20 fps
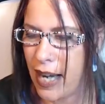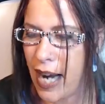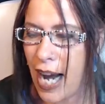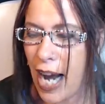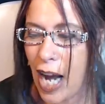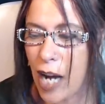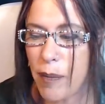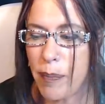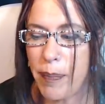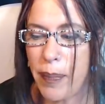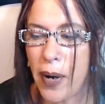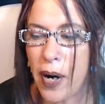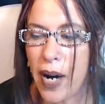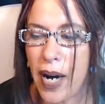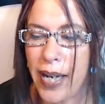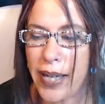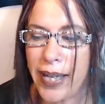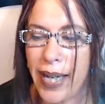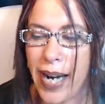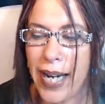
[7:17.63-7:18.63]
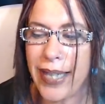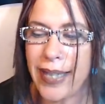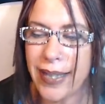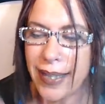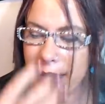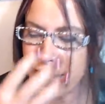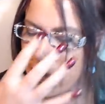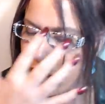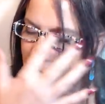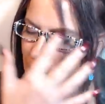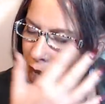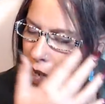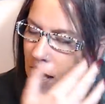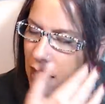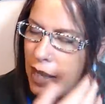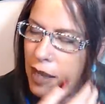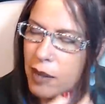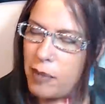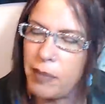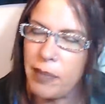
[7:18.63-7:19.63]
I bought, I did the
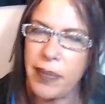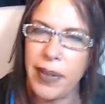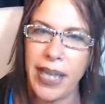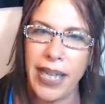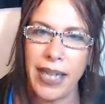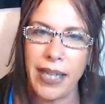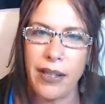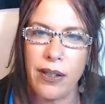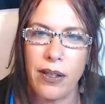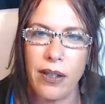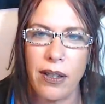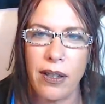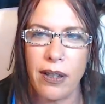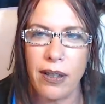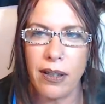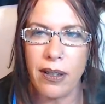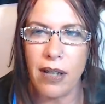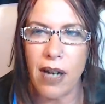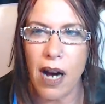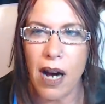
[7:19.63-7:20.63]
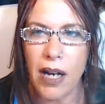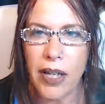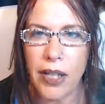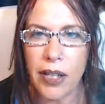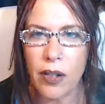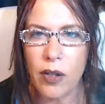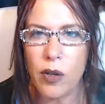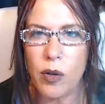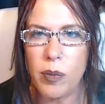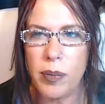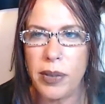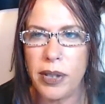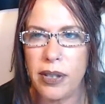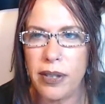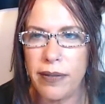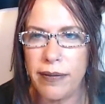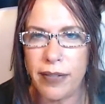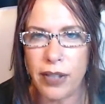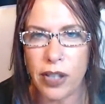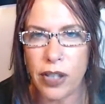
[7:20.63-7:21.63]
um Kindle
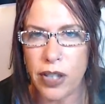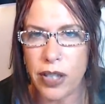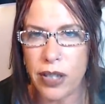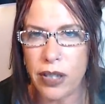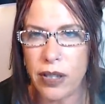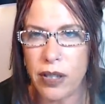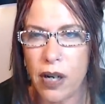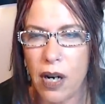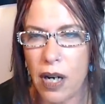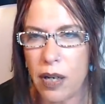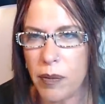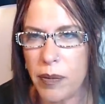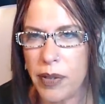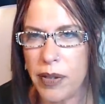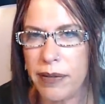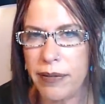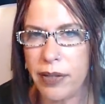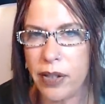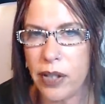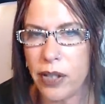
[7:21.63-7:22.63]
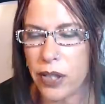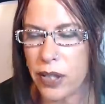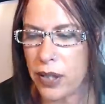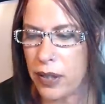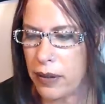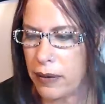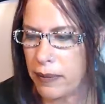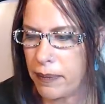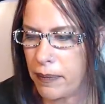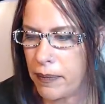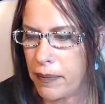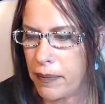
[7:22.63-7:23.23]
audible version, audible version.